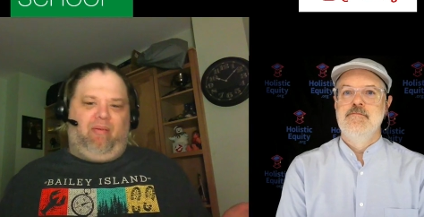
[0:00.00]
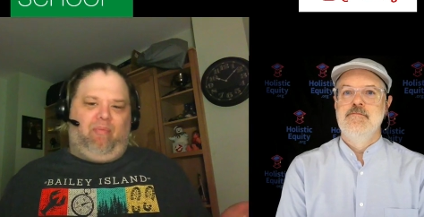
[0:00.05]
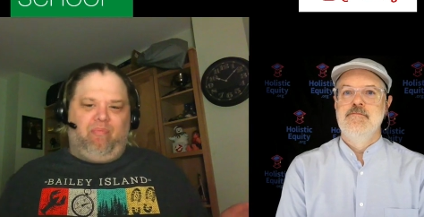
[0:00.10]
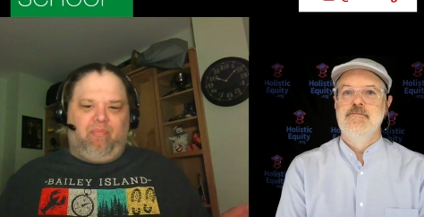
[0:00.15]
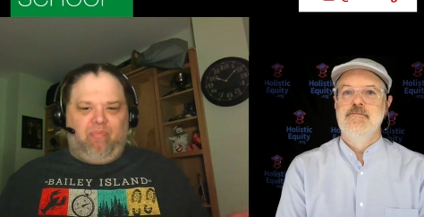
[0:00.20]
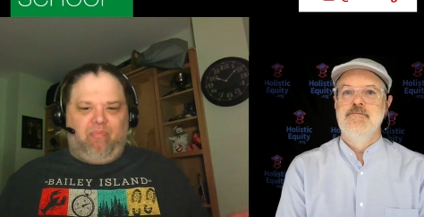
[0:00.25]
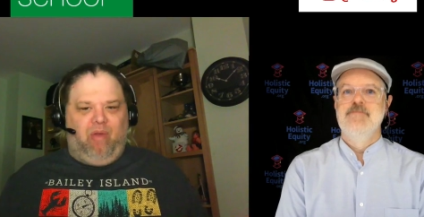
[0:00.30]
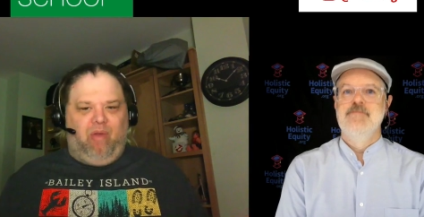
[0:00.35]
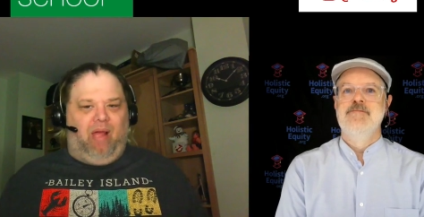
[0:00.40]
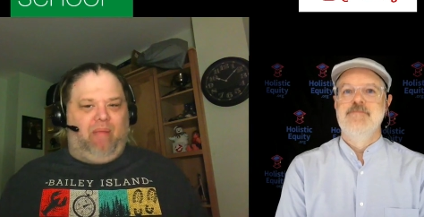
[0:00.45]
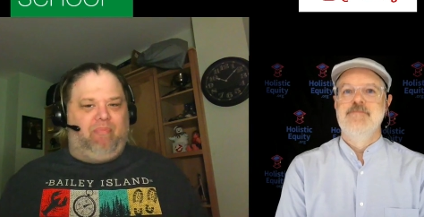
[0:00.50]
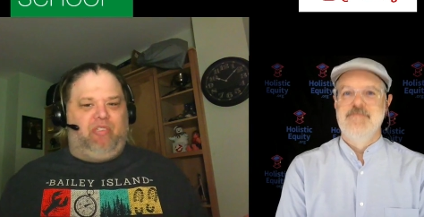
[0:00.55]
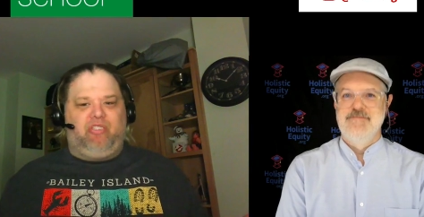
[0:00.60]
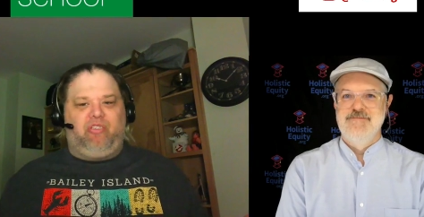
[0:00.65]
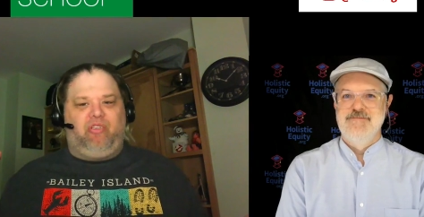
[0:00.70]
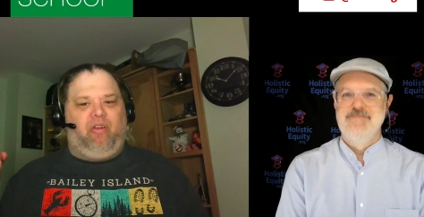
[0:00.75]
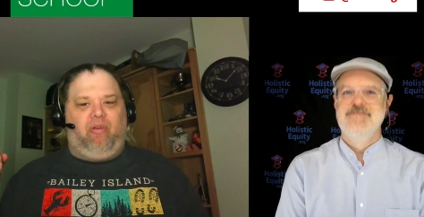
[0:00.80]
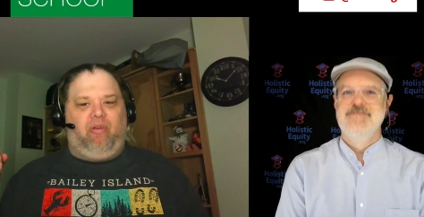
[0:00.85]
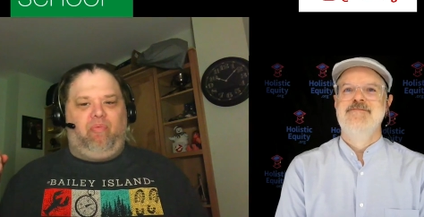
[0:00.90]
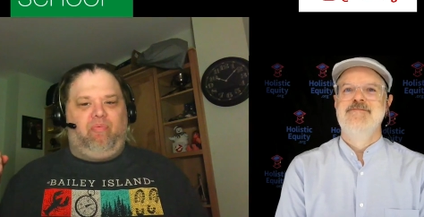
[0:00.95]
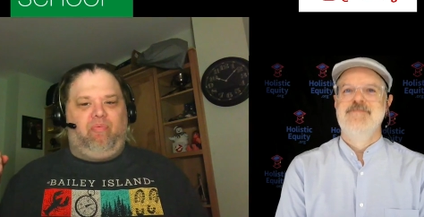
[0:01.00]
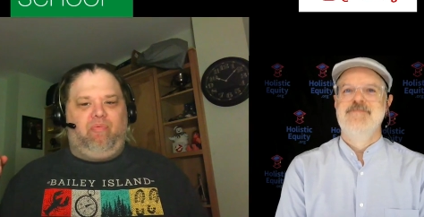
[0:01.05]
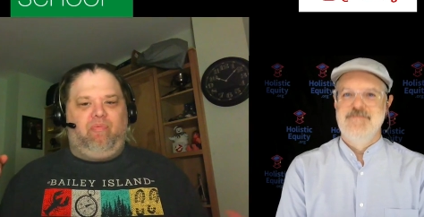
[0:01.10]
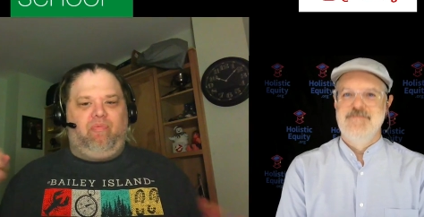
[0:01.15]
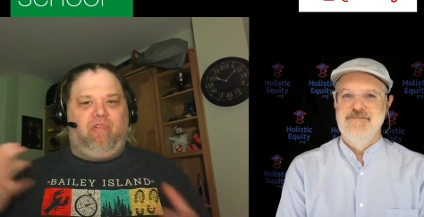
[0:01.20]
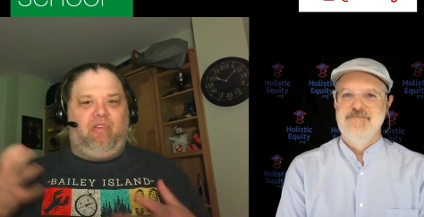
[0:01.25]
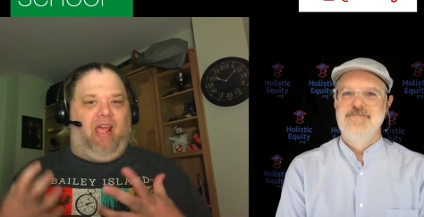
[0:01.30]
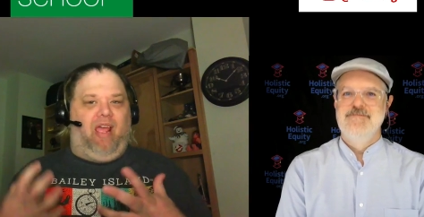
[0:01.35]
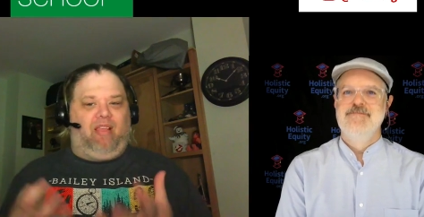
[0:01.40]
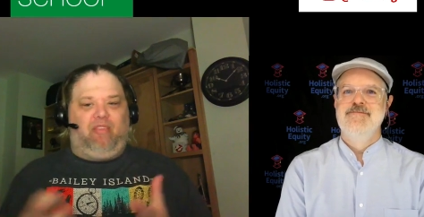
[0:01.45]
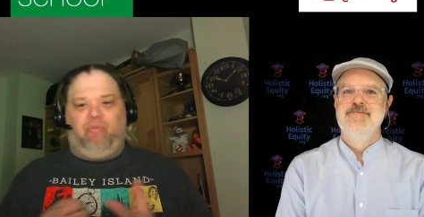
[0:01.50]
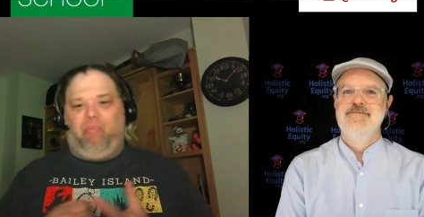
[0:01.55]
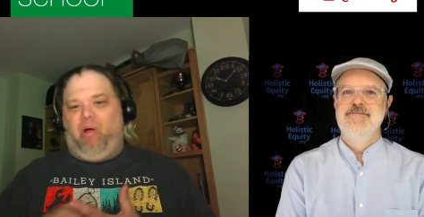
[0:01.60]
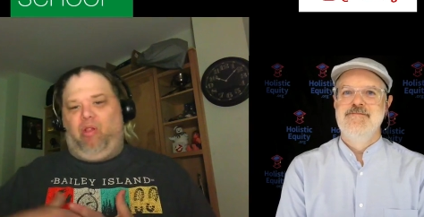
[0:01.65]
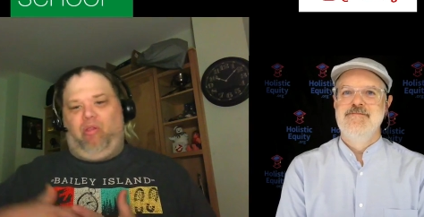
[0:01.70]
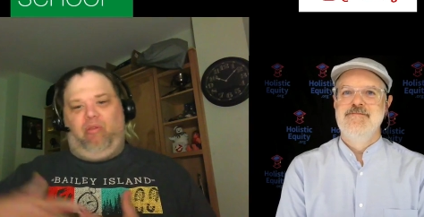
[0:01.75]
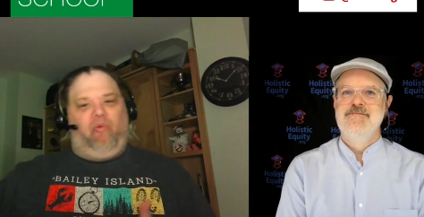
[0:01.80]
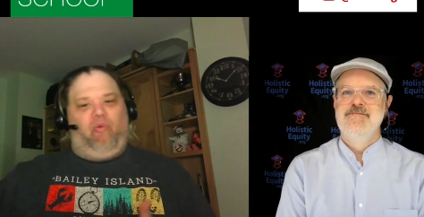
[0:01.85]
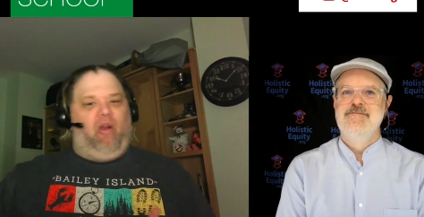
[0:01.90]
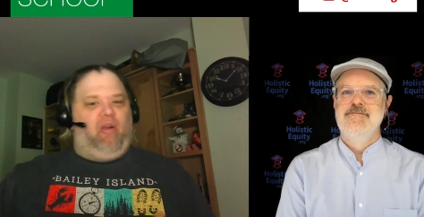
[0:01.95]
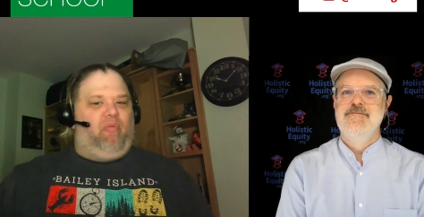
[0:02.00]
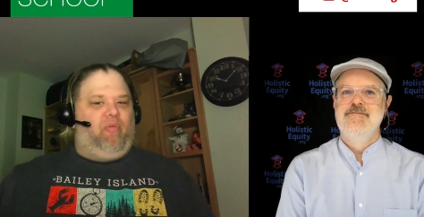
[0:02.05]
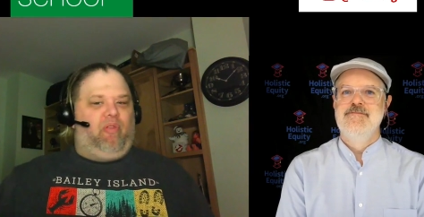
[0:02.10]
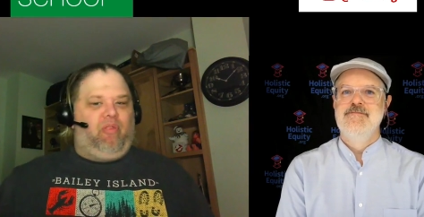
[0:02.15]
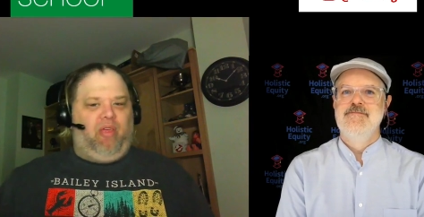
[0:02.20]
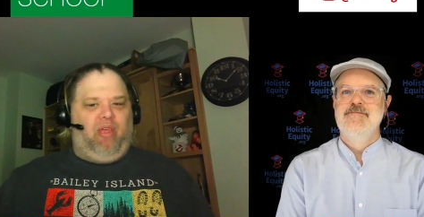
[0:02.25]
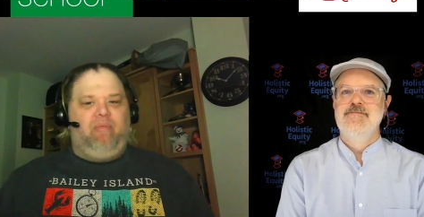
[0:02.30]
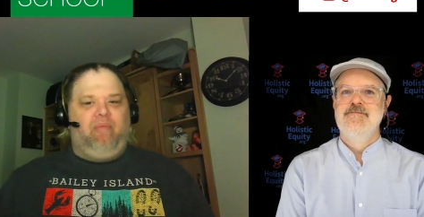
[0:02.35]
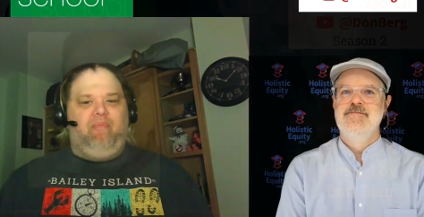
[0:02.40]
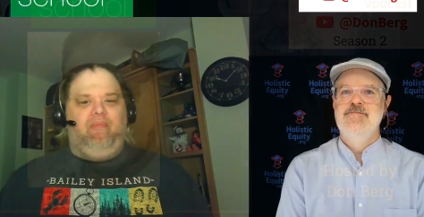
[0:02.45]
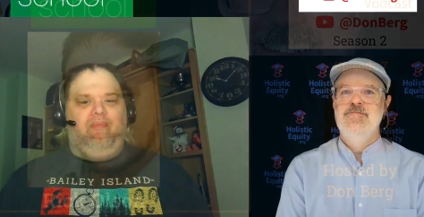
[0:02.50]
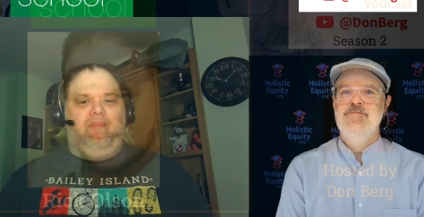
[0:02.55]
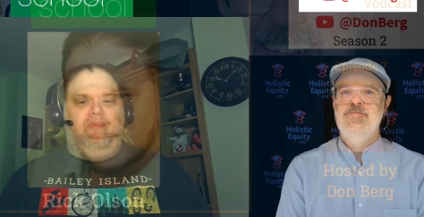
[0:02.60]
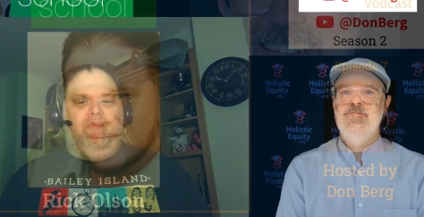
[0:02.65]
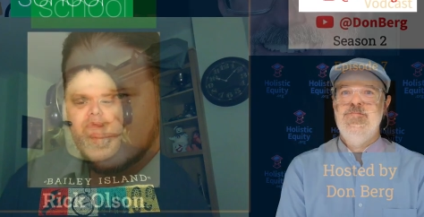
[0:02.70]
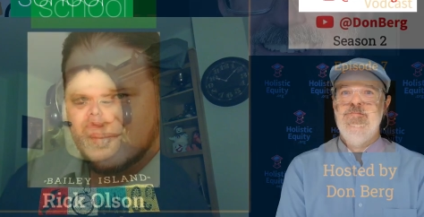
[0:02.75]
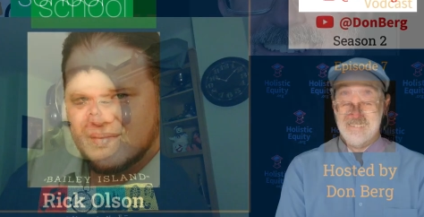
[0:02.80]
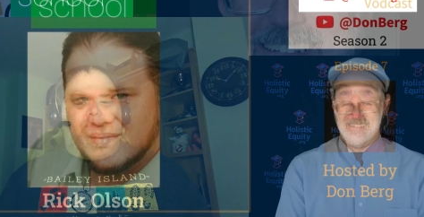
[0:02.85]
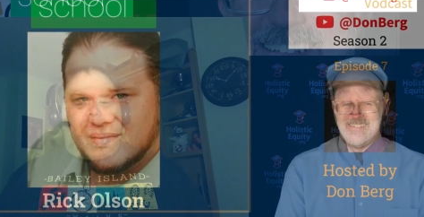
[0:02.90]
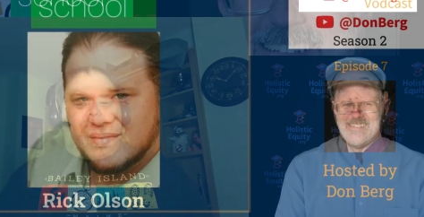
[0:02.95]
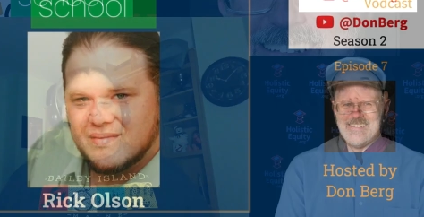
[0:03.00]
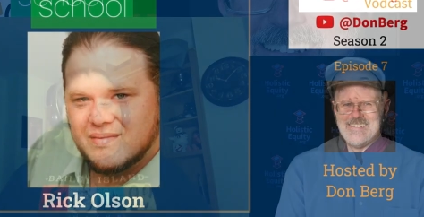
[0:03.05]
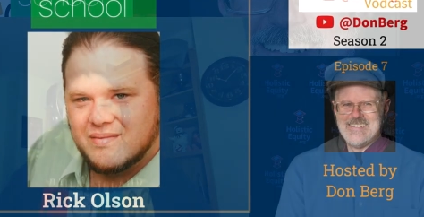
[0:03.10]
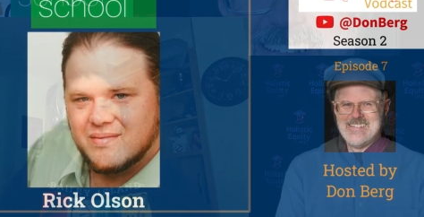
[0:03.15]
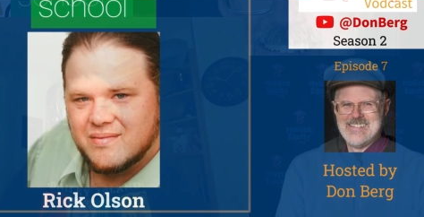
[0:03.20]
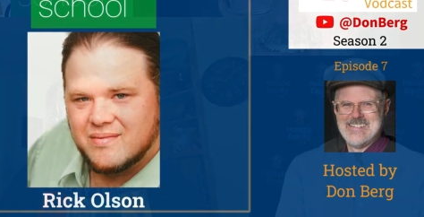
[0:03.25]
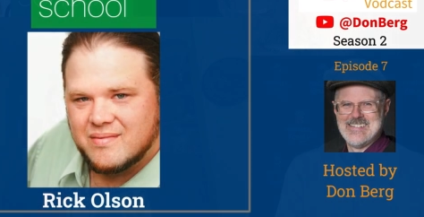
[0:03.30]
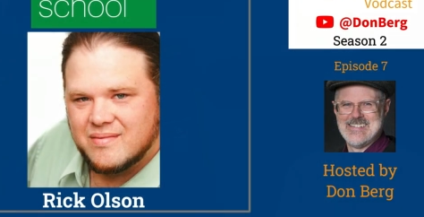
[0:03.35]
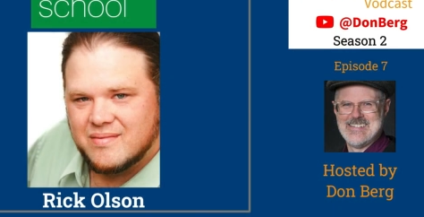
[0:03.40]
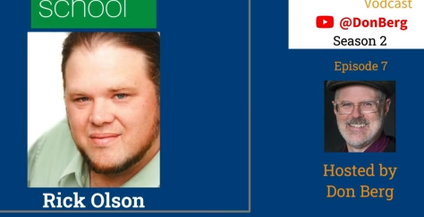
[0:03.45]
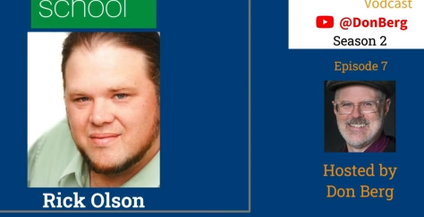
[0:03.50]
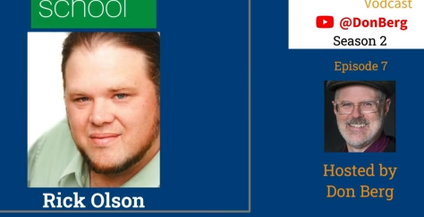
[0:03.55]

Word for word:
Speaker 1: And I'm just going to take the ball and run with it. Right, right.